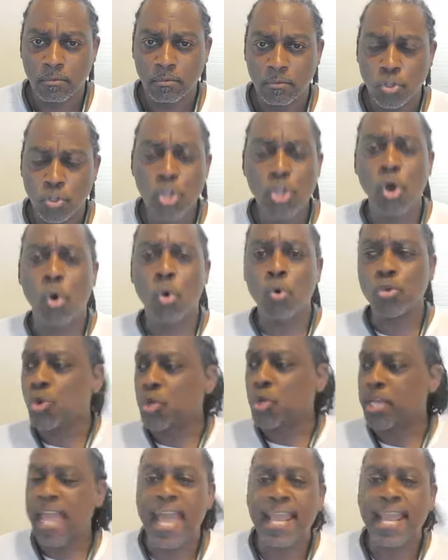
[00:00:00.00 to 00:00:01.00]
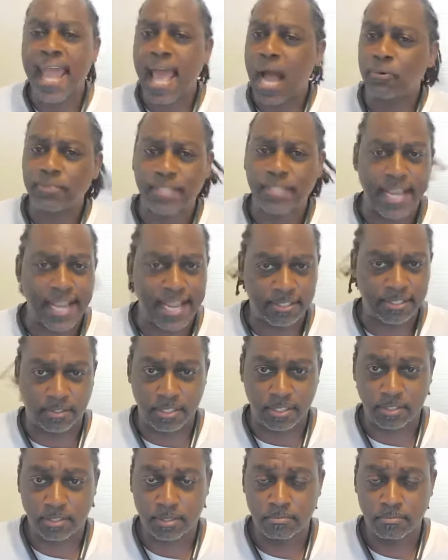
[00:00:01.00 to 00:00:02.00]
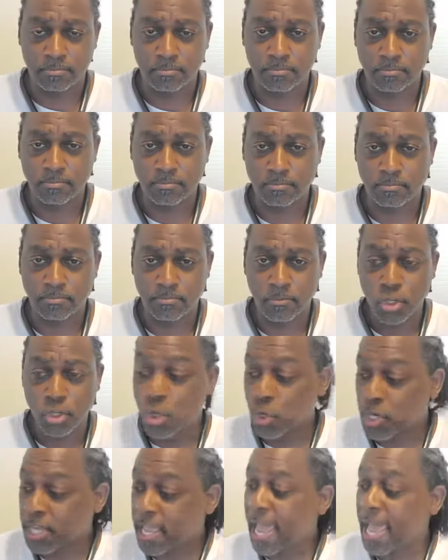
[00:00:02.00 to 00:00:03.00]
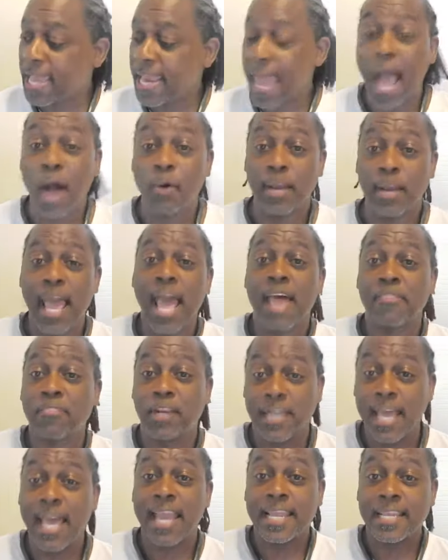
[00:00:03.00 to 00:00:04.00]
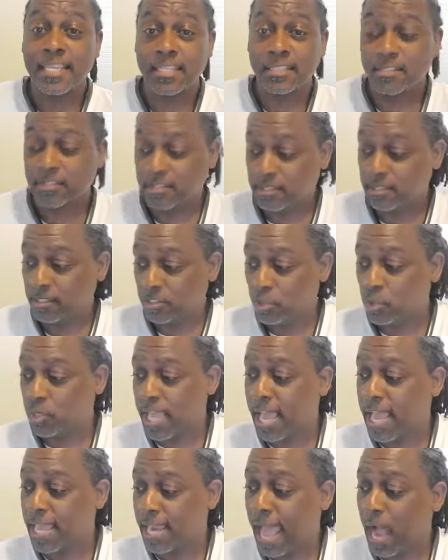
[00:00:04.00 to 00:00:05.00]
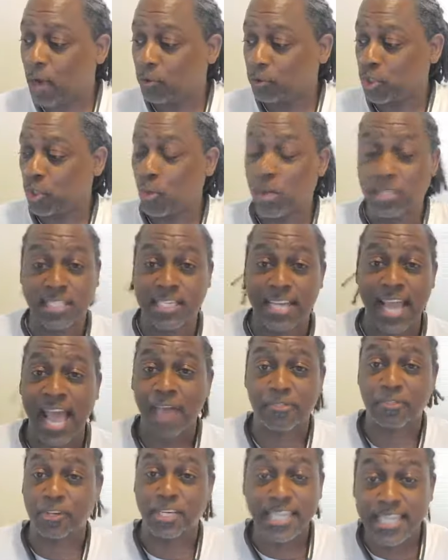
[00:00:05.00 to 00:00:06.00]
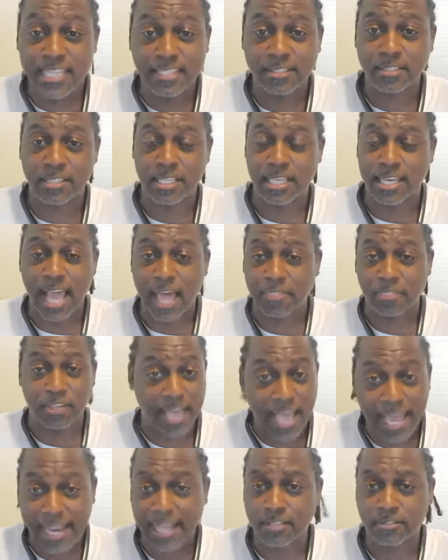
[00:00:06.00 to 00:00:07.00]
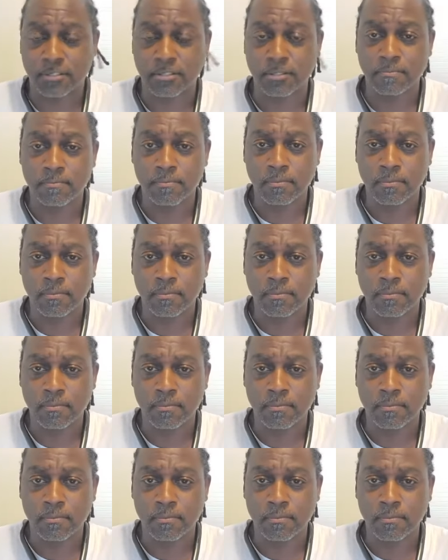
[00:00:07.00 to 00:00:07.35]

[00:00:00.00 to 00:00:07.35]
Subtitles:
You can't outdance us. You can't out athletics. You can't outdo us in athletes in athletics.